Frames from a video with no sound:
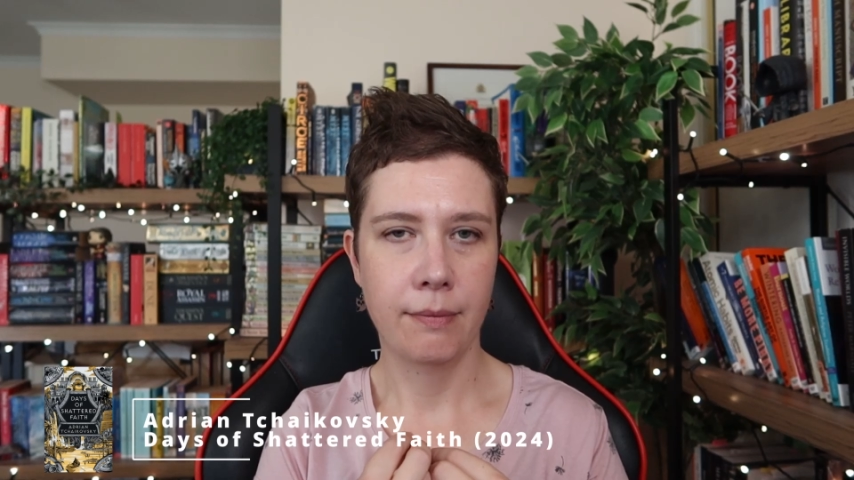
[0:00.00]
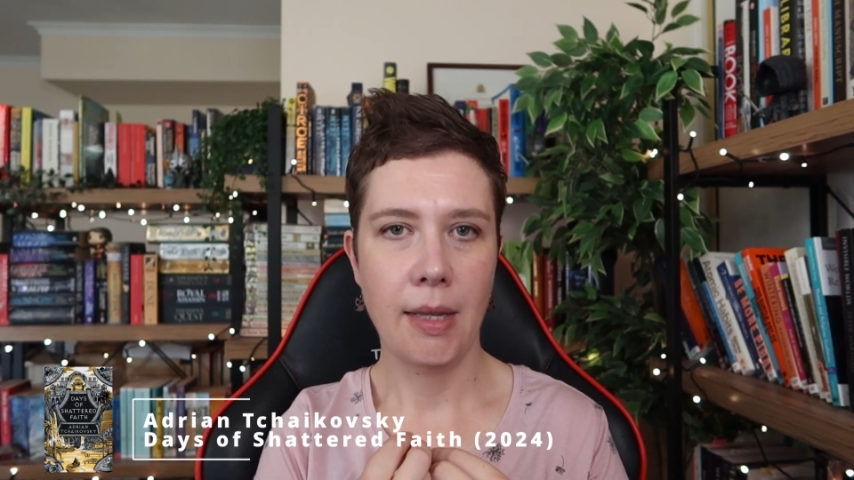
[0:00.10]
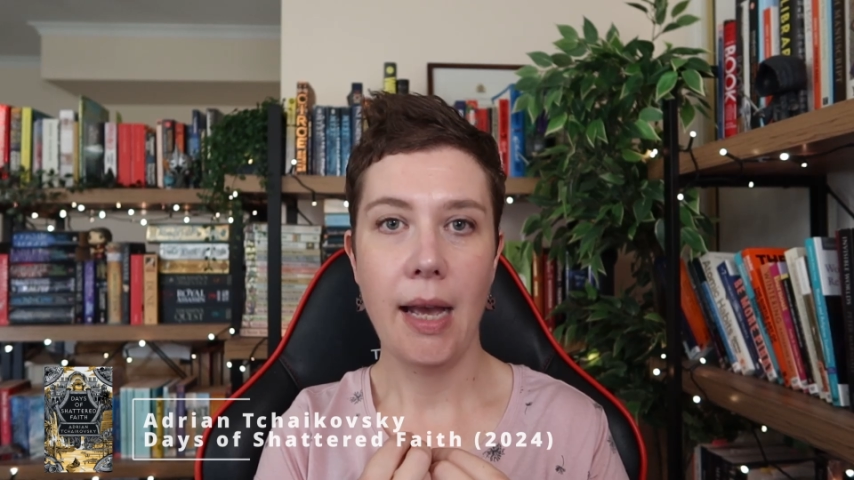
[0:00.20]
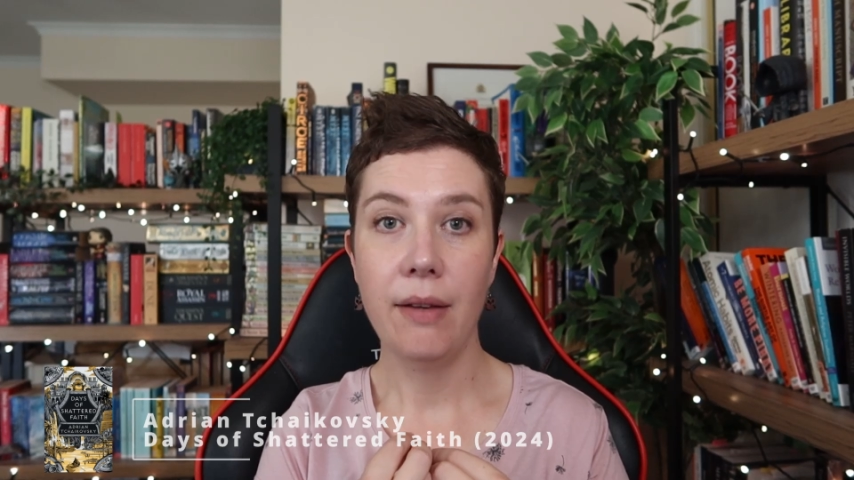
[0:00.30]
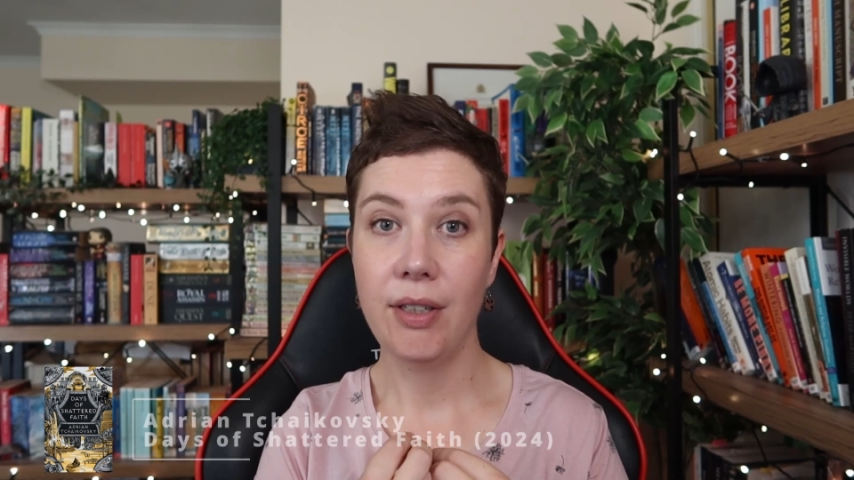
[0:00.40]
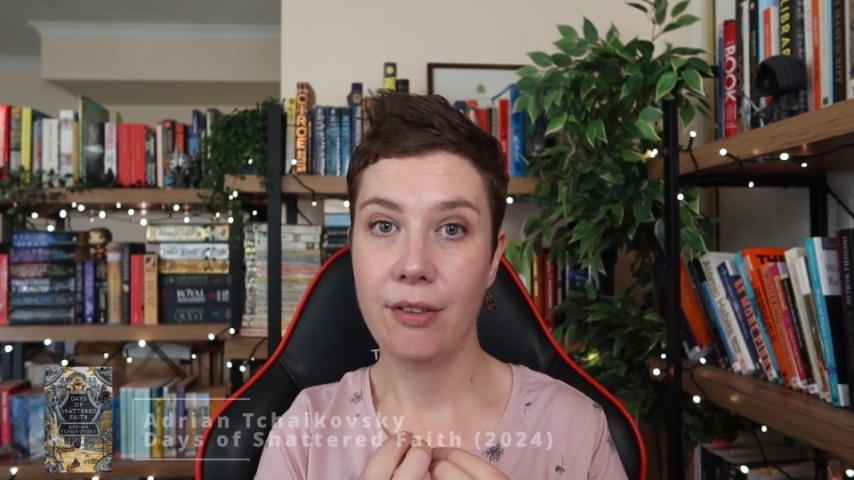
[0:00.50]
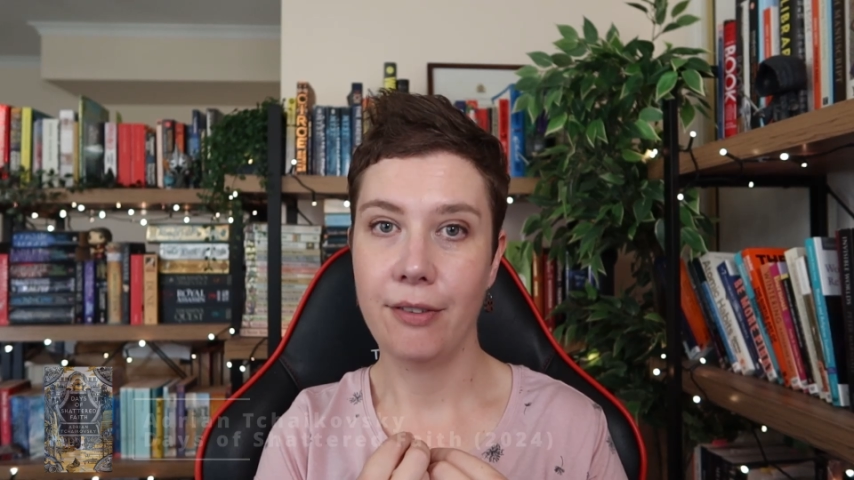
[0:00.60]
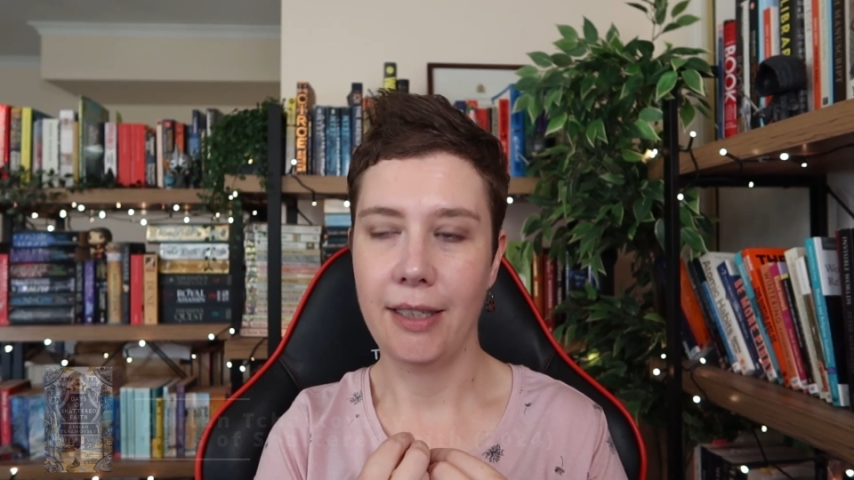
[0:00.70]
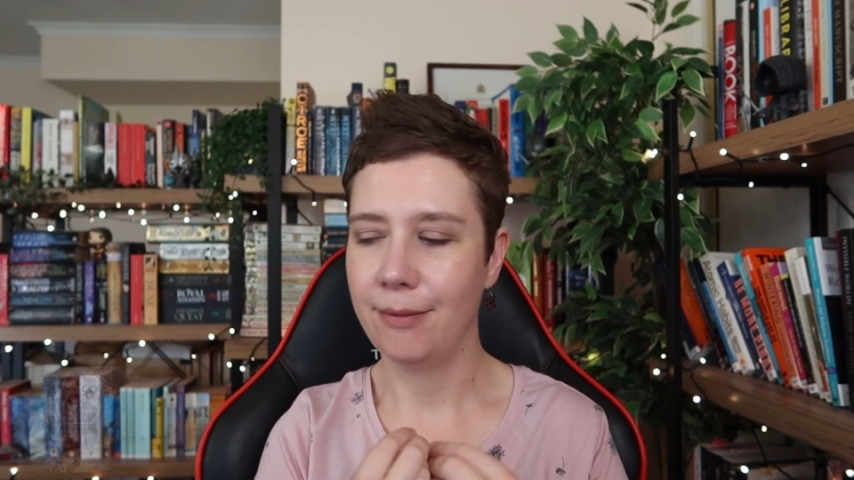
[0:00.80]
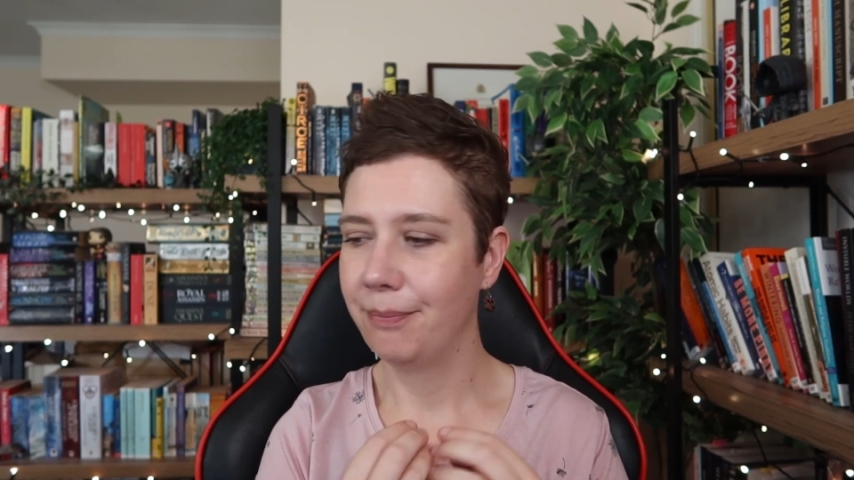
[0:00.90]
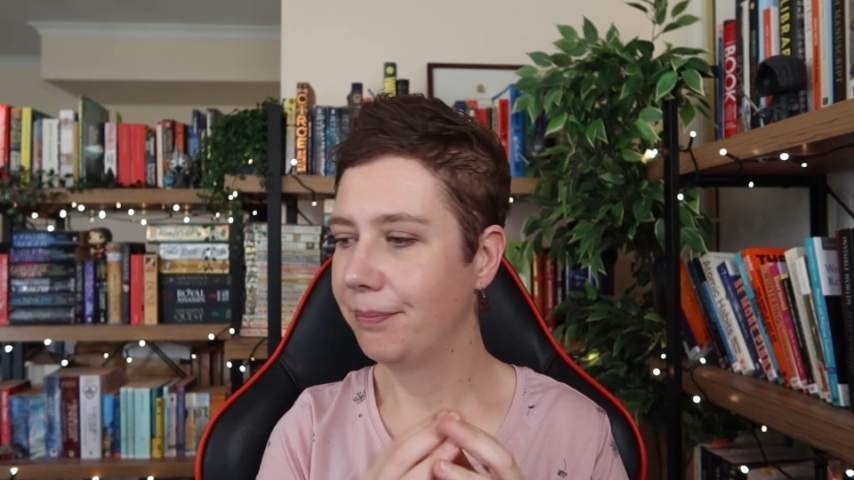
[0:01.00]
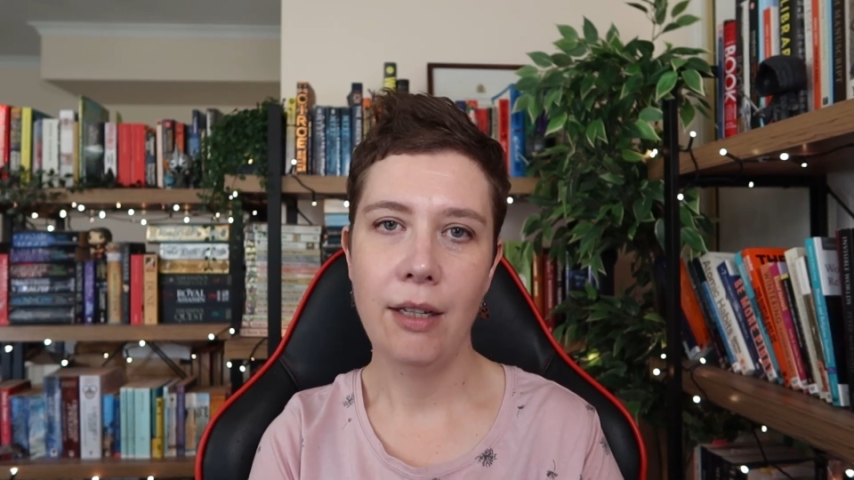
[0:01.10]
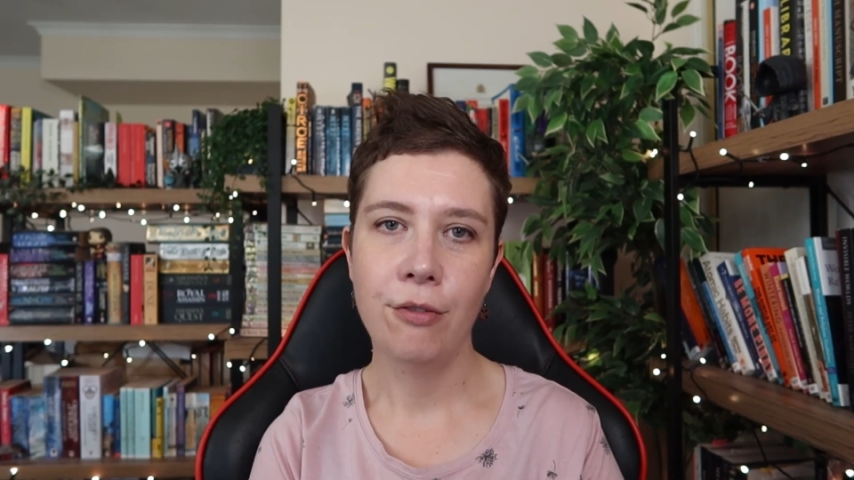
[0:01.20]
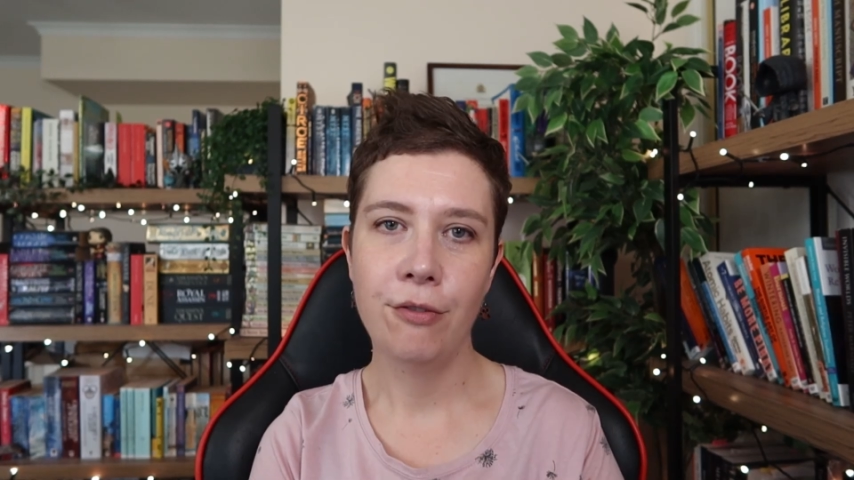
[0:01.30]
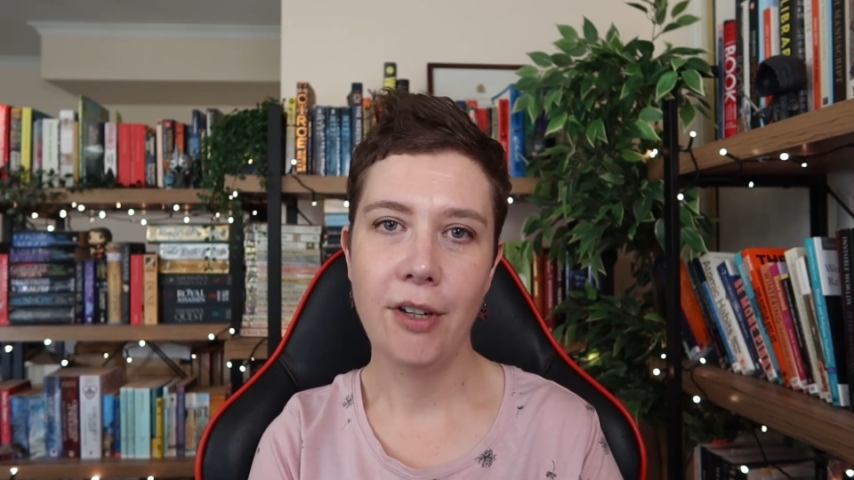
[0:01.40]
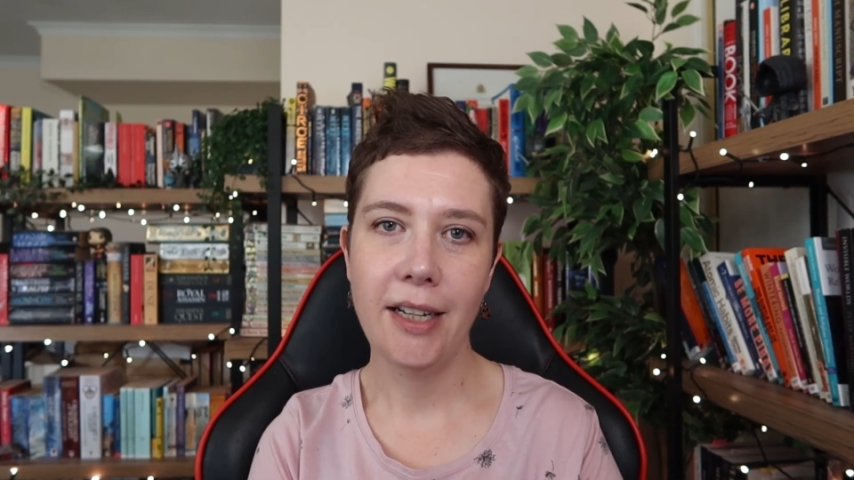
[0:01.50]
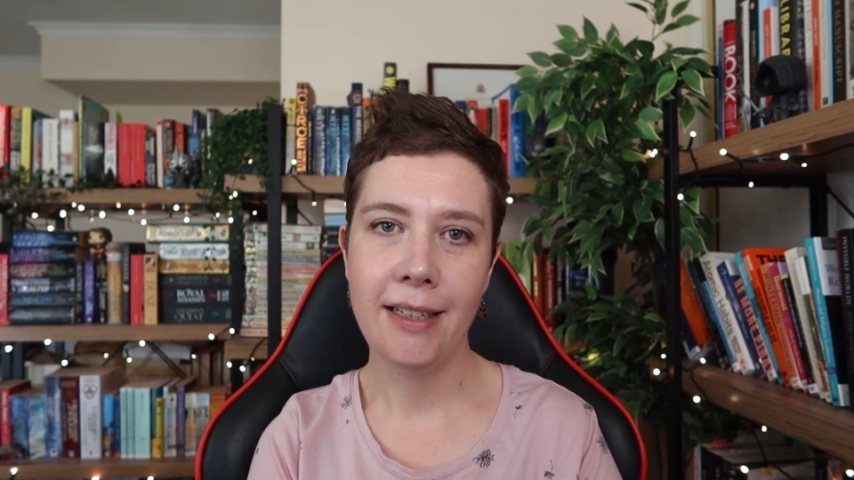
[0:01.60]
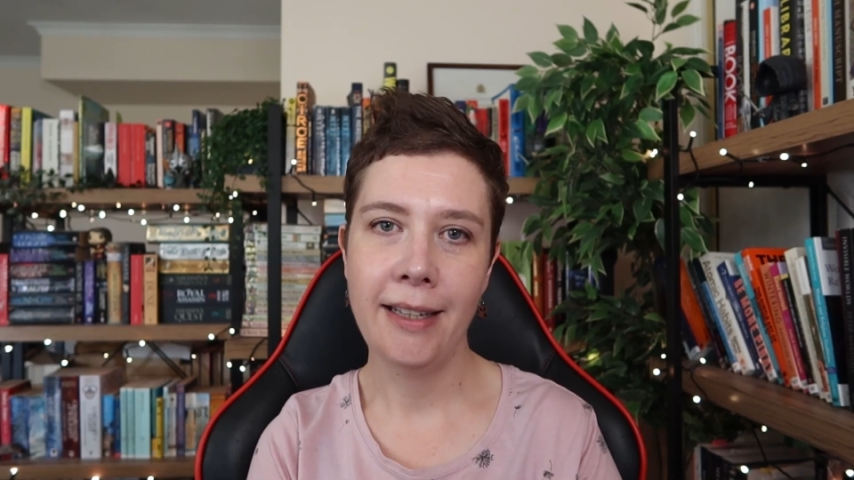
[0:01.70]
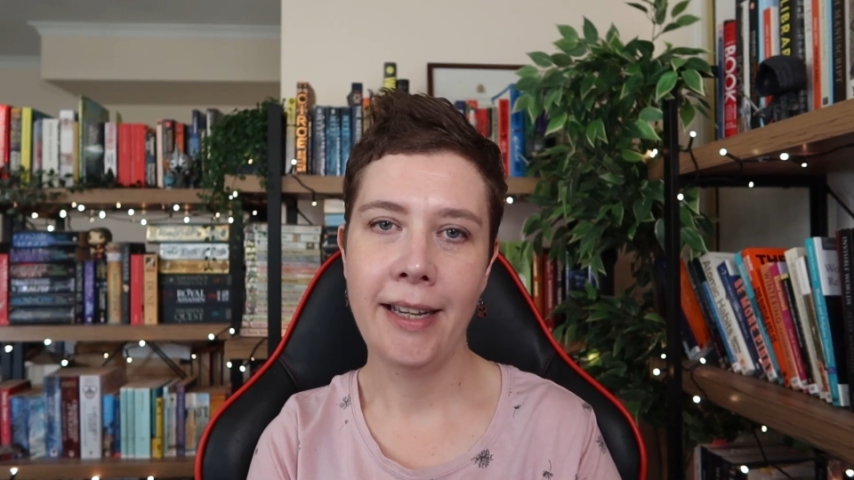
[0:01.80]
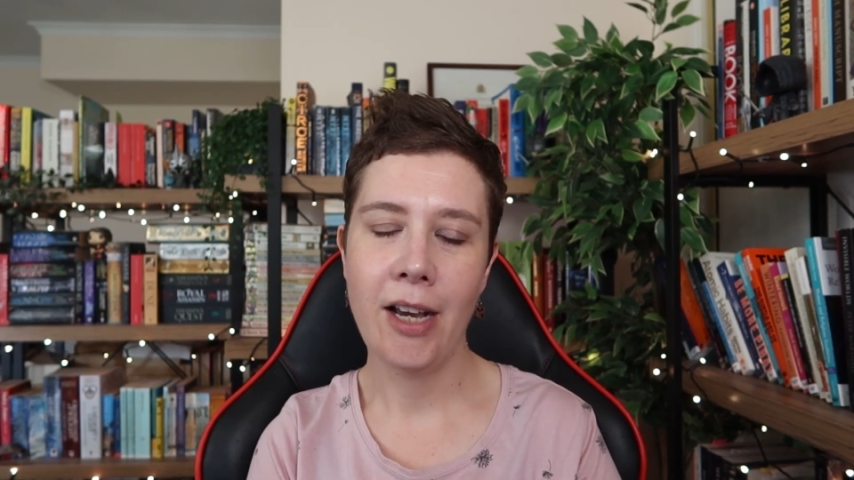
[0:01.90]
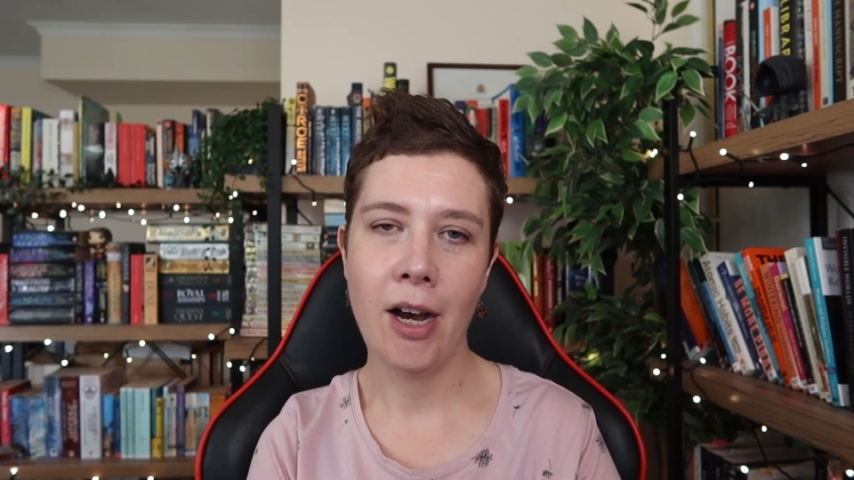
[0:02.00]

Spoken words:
Having fun. And finally,